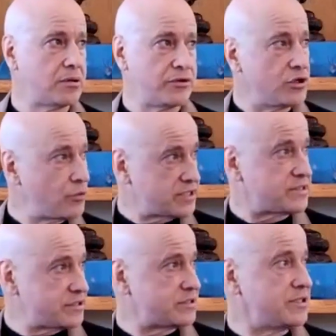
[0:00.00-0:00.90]
When your
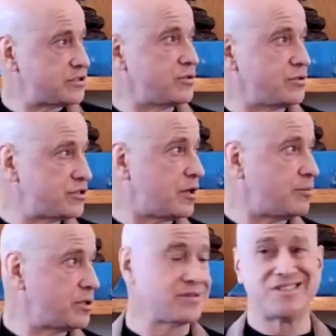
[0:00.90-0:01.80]
restlessness shows up,
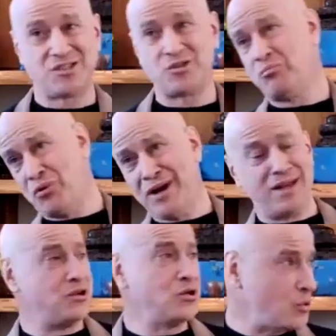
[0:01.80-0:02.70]
because they're
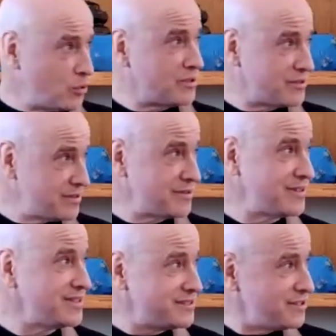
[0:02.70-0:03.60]
brand new.
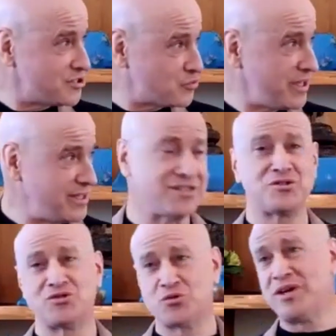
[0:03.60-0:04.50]
Isn't it sweet? It's
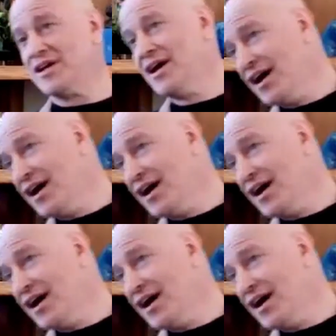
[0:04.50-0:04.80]
so sweet.